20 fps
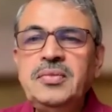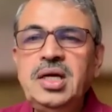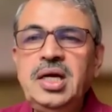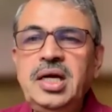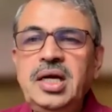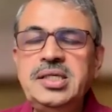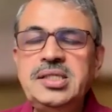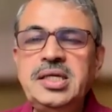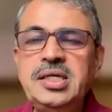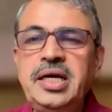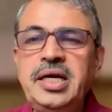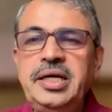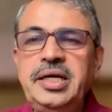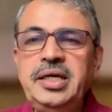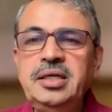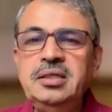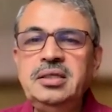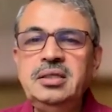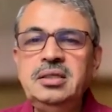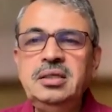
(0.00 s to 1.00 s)

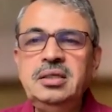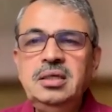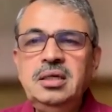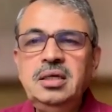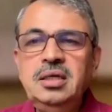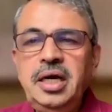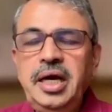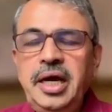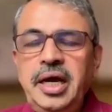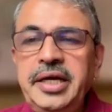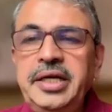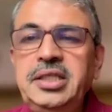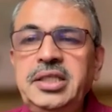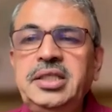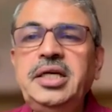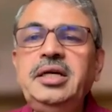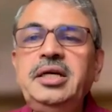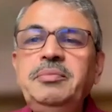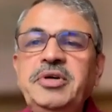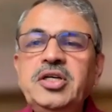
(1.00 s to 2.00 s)
understanding
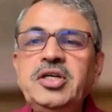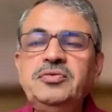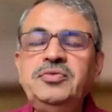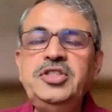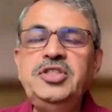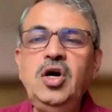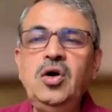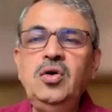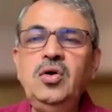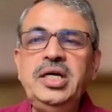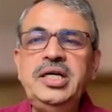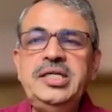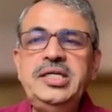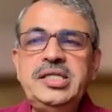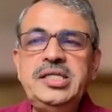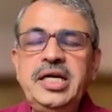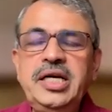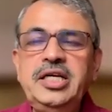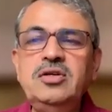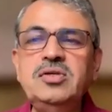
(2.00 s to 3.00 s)
anything, because without
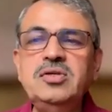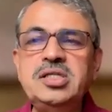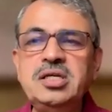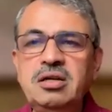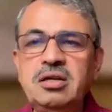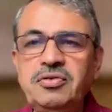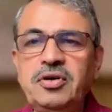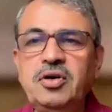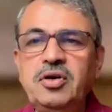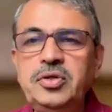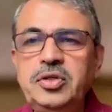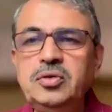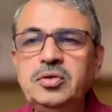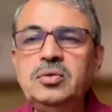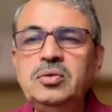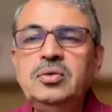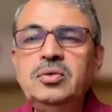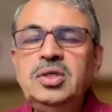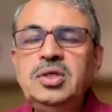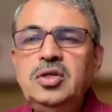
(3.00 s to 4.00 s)
understanding yourself, how do
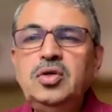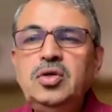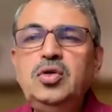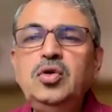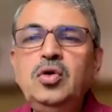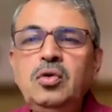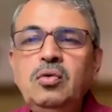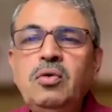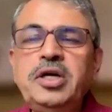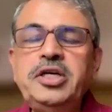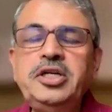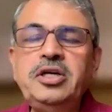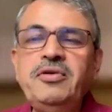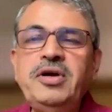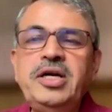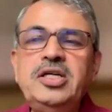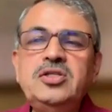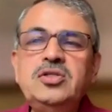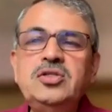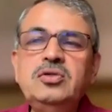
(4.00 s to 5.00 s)
you know what you have
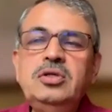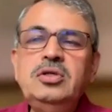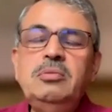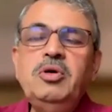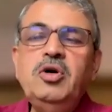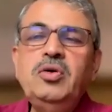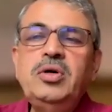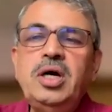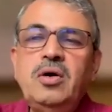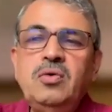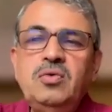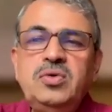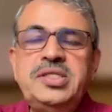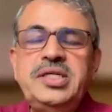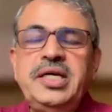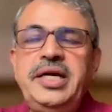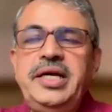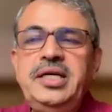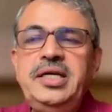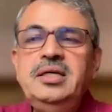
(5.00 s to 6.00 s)
understood about
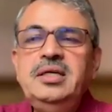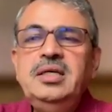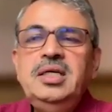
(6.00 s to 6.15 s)
outside